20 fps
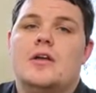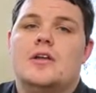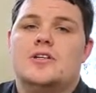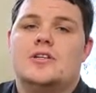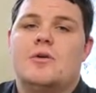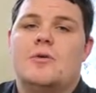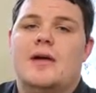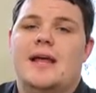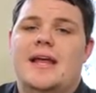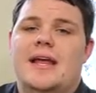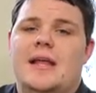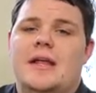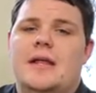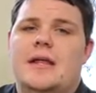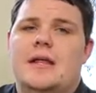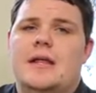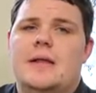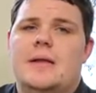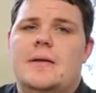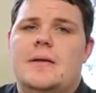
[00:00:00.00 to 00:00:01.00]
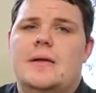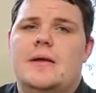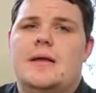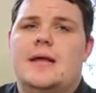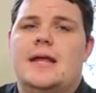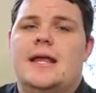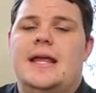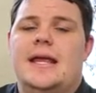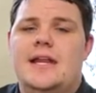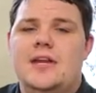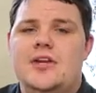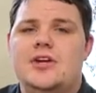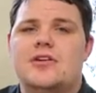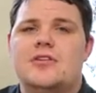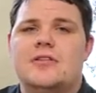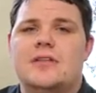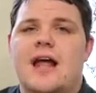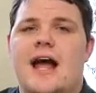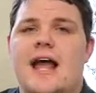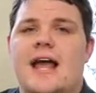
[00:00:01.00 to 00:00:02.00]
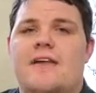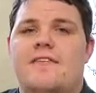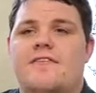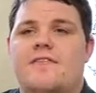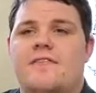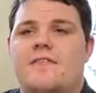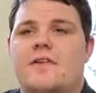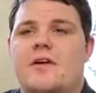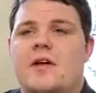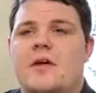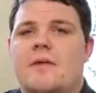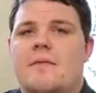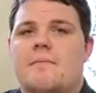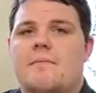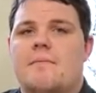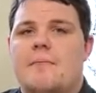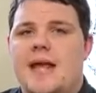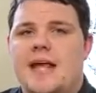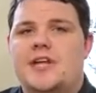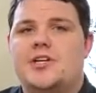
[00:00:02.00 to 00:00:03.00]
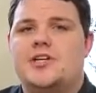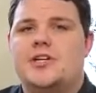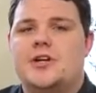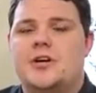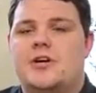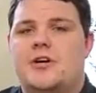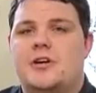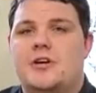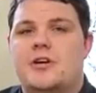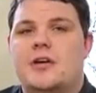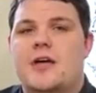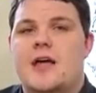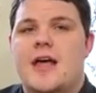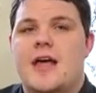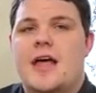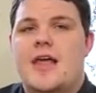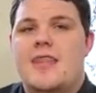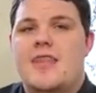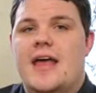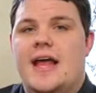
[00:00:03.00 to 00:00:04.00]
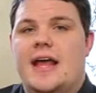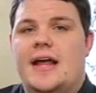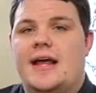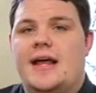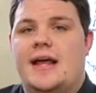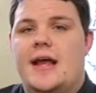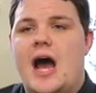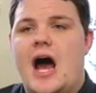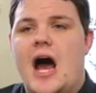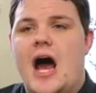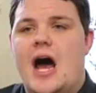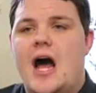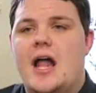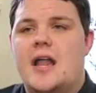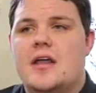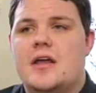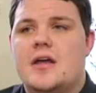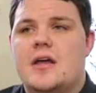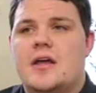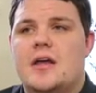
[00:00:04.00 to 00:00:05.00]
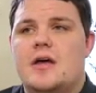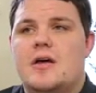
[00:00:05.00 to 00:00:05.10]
So in your life, make sure that God,